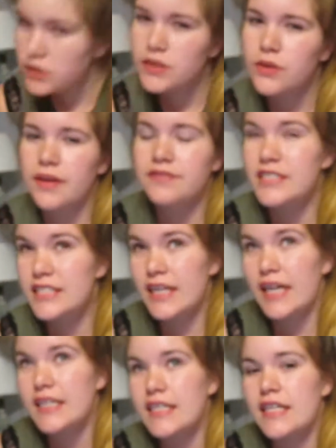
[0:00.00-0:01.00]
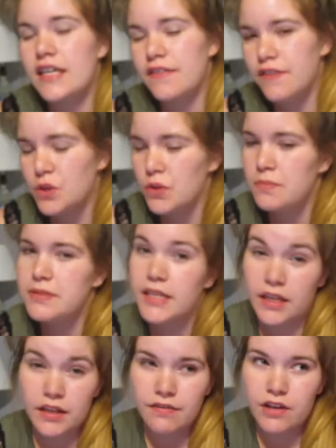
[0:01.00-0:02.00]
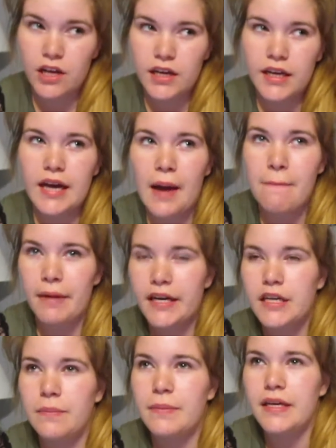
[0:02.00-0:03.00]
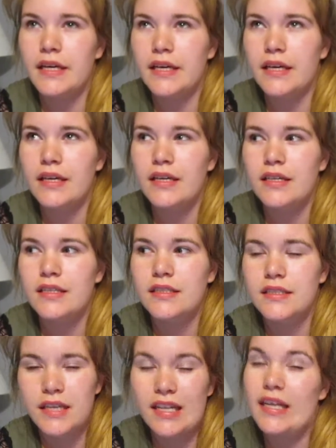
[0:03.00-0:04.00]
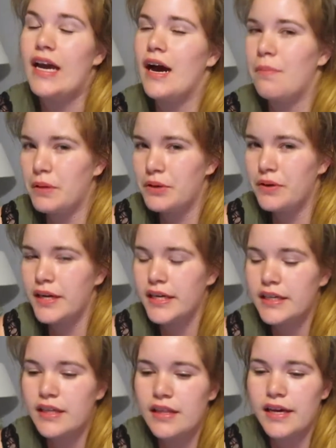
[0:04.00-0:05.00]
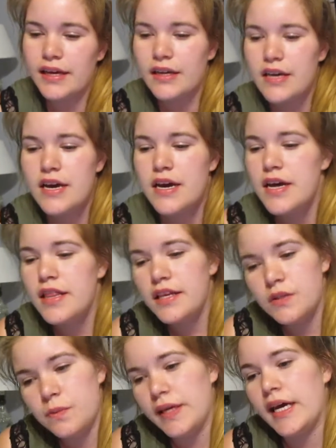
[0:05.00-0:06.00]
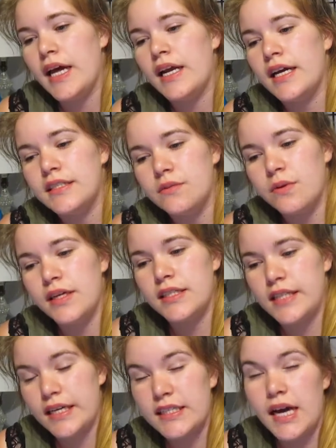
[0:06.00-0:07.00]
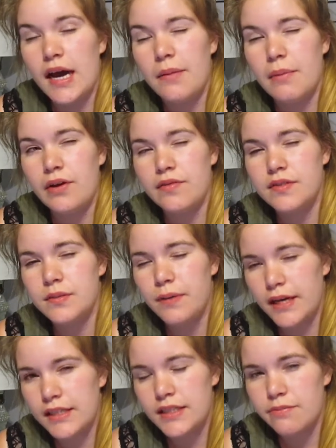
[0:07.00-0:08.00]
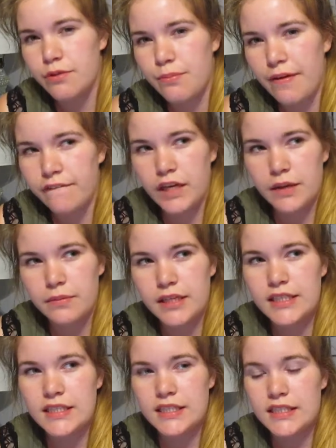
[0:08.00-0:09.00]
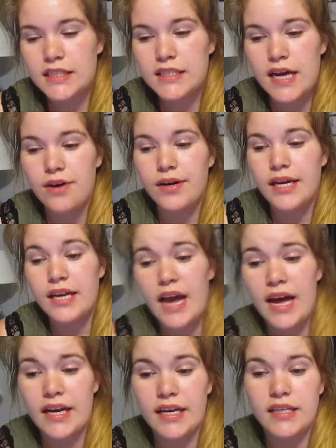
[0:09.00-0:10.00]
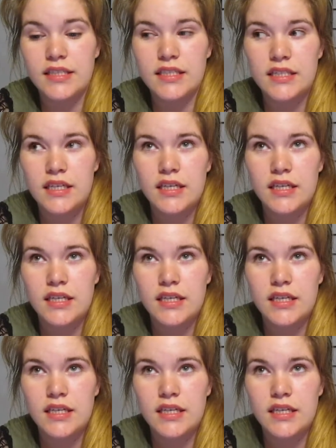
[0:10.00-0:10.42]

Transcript: so I've decided even though I'm daily vlogging, I might not be daily uploading. Like, this weekend. I didn't want to take time out of spending time with my family to sit down and edit